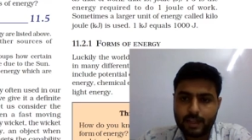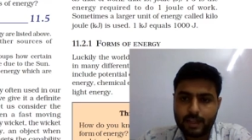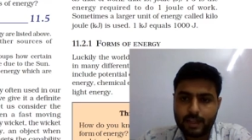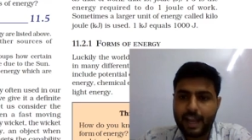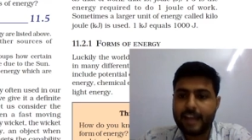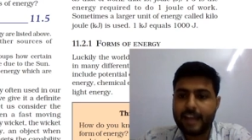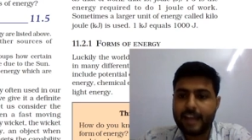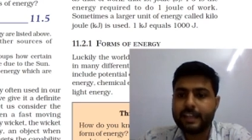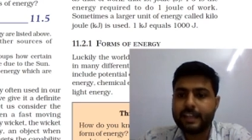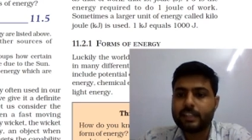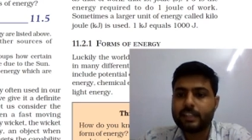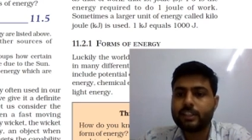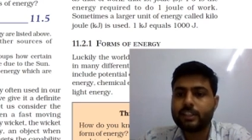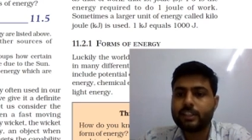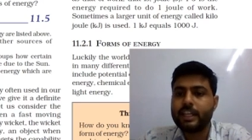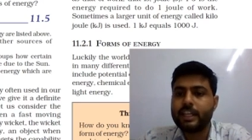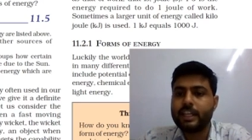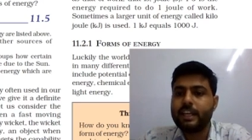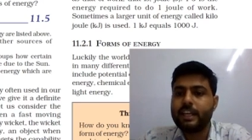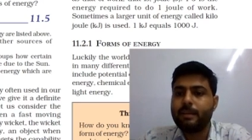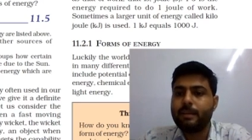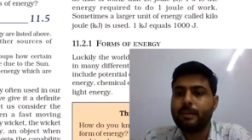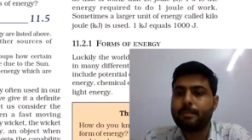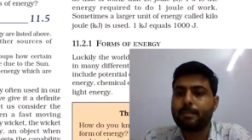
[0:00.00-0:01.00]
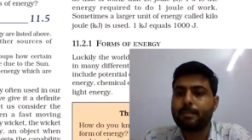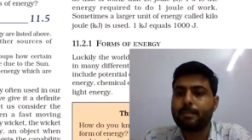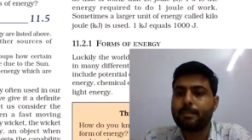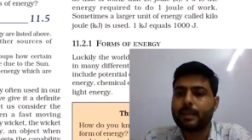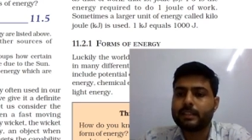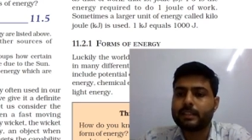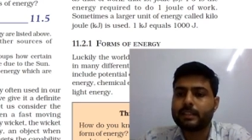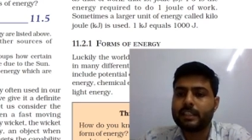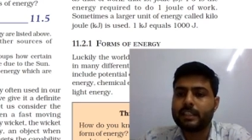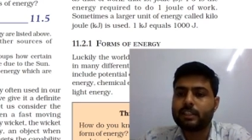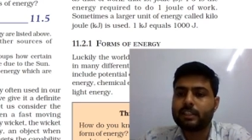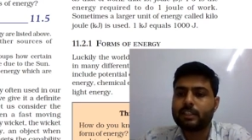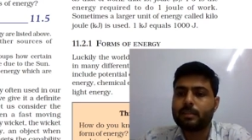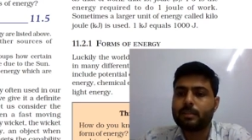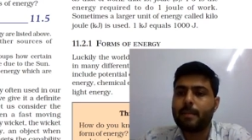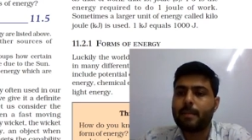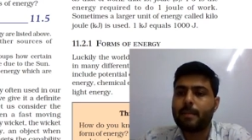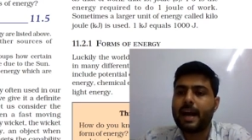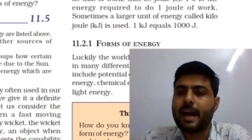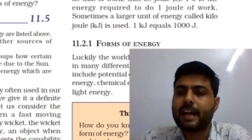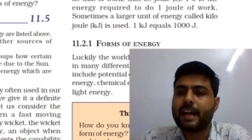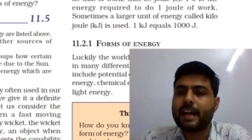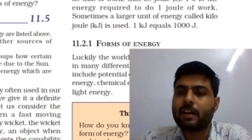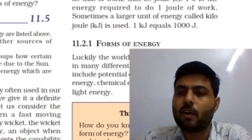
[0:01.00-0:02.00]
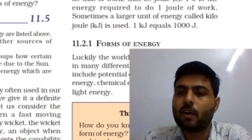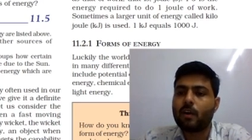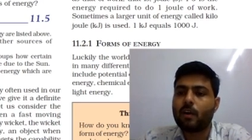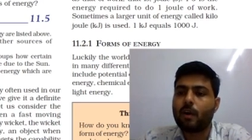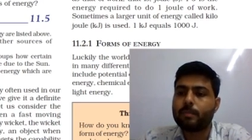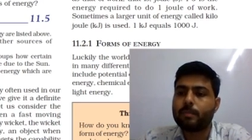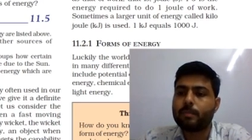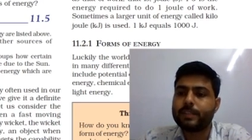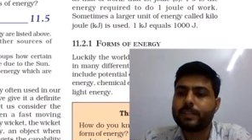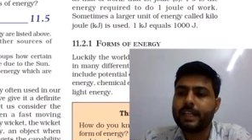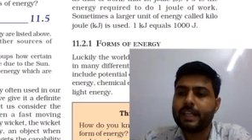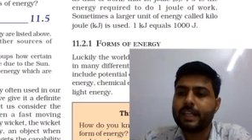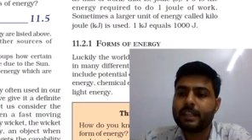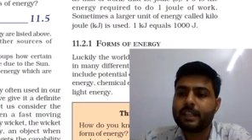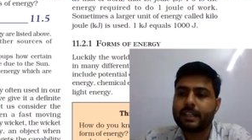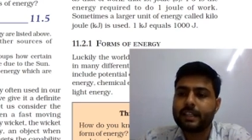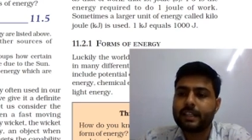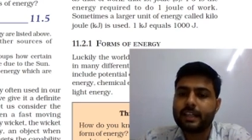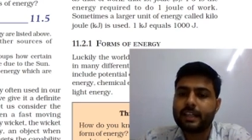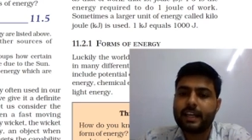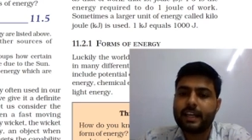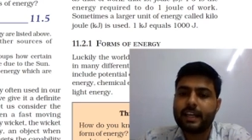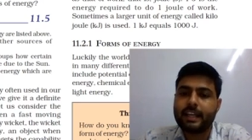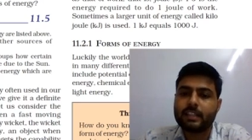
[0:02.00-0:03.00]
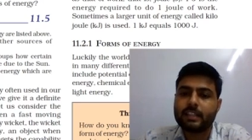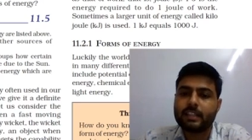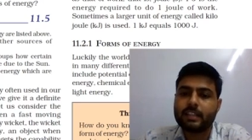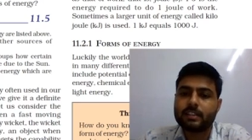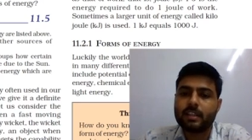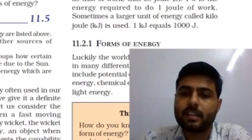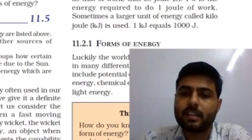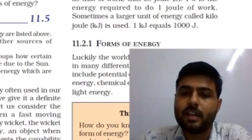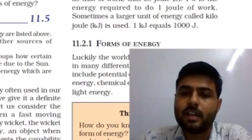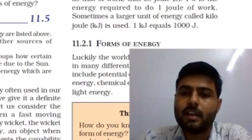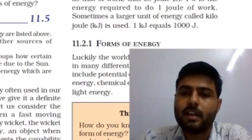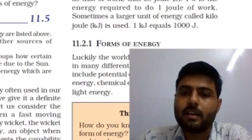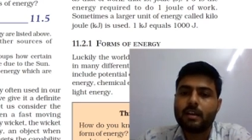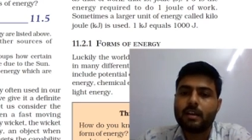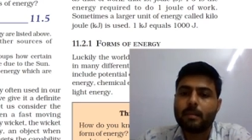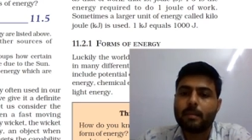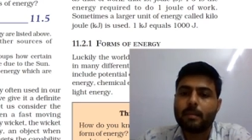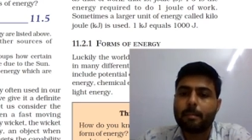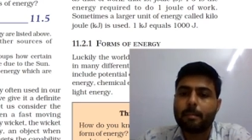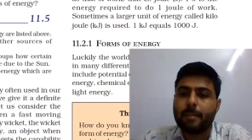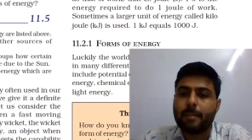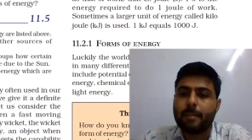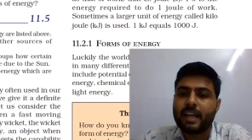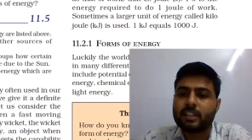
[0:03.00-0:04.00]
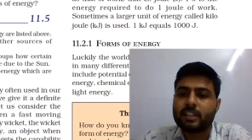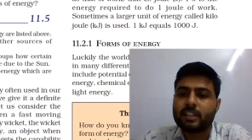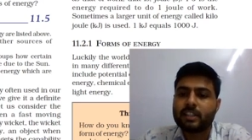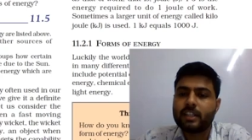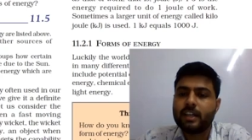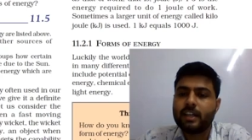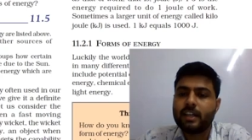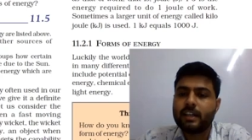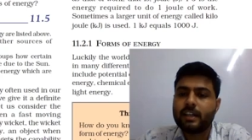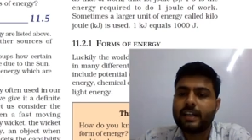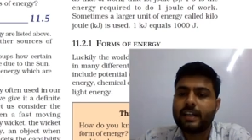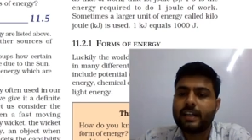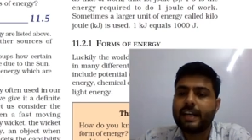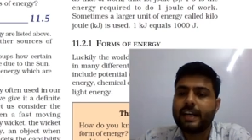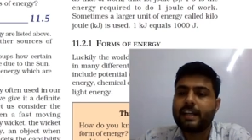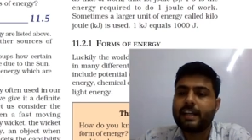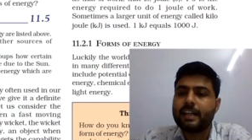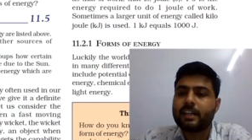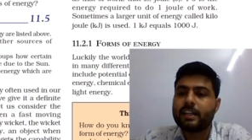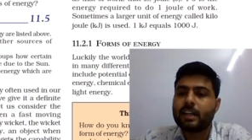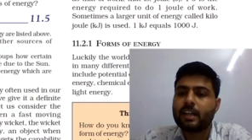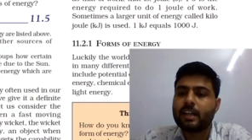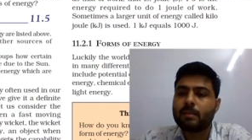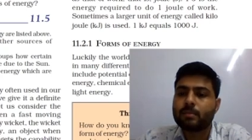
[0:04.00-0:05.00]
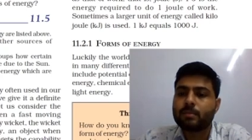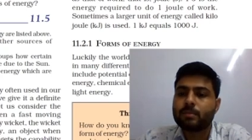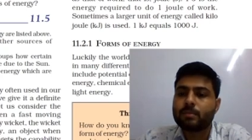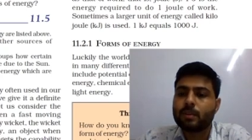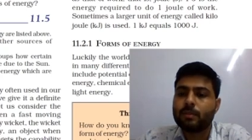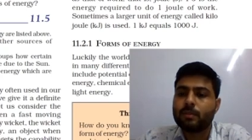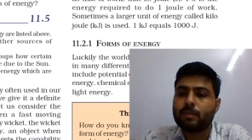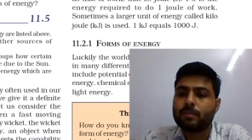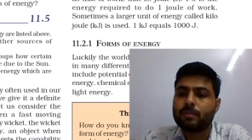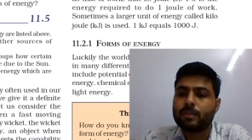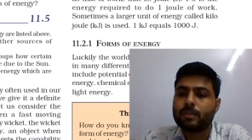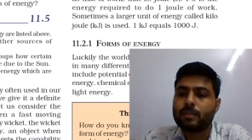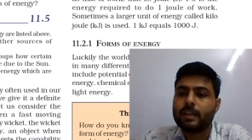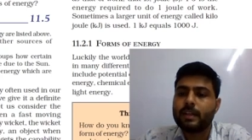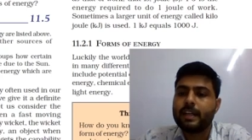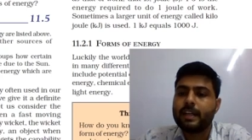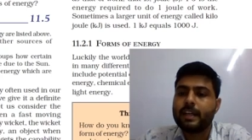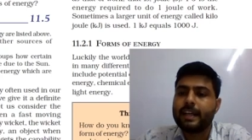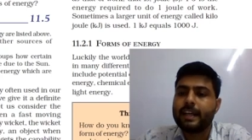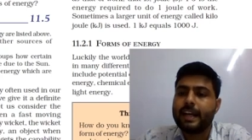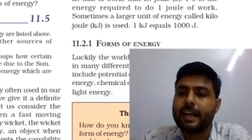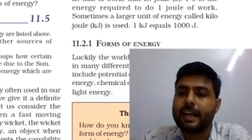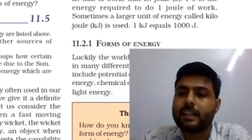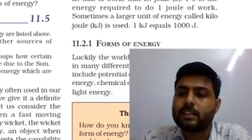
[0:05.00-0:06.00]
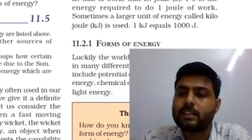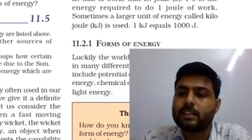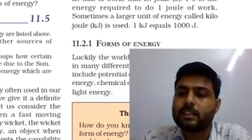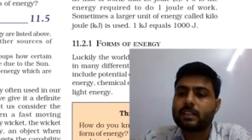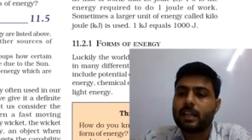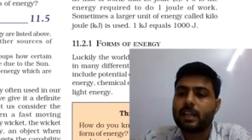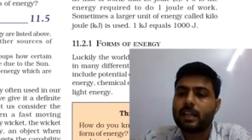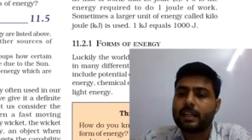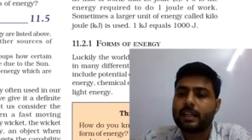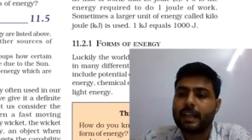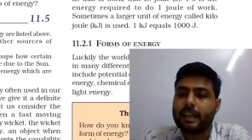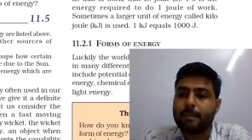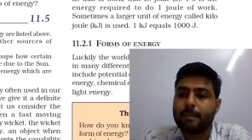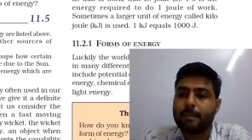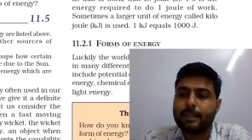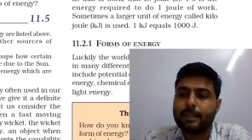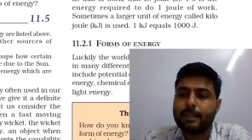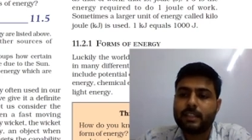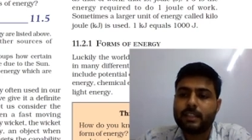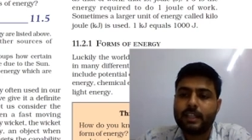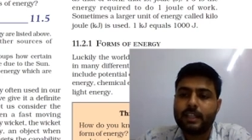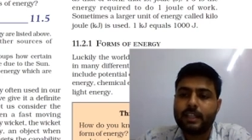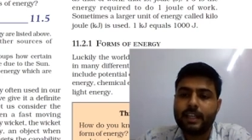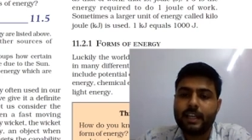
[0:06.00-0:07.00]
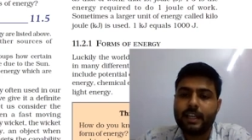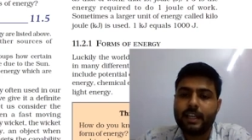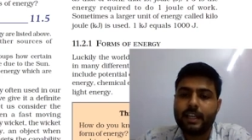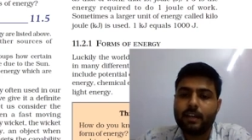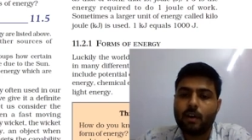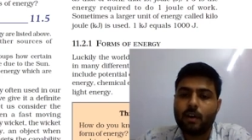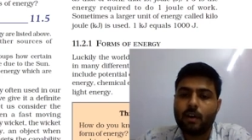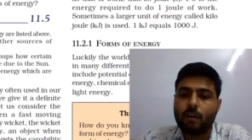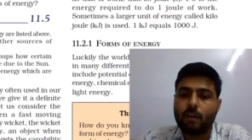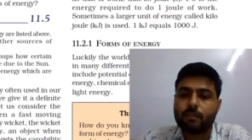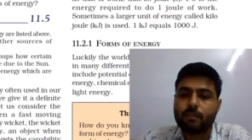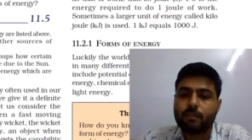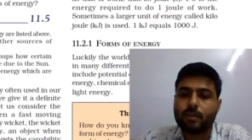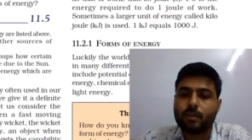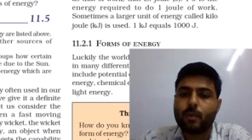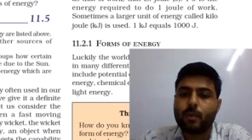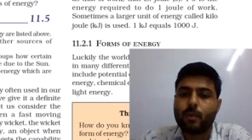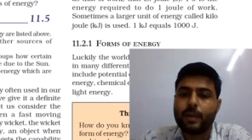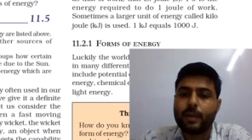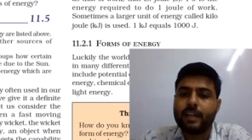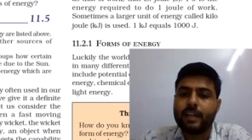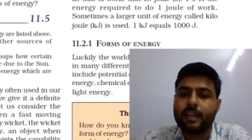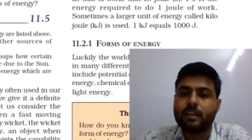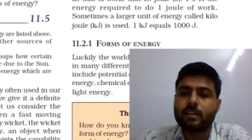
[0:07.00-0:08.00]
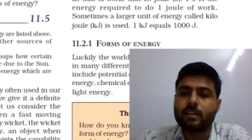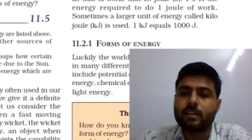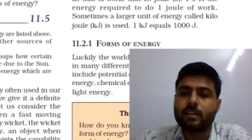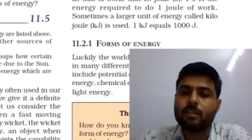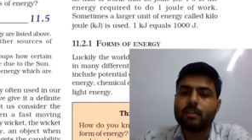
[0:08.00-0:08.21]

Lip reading: Energy possessed by an object is measured in terms of its capacity of doing